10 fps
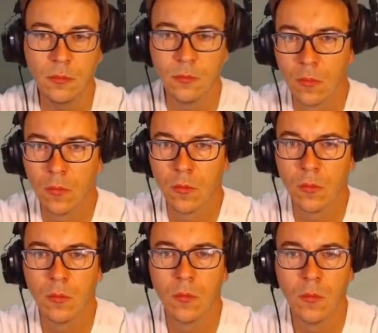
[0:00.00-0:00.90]

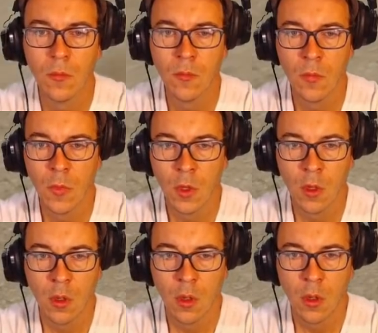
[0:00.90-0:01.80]

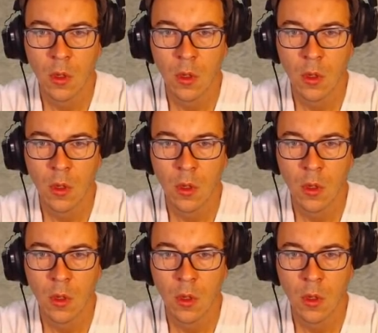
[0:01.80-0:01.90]
Nothing is said.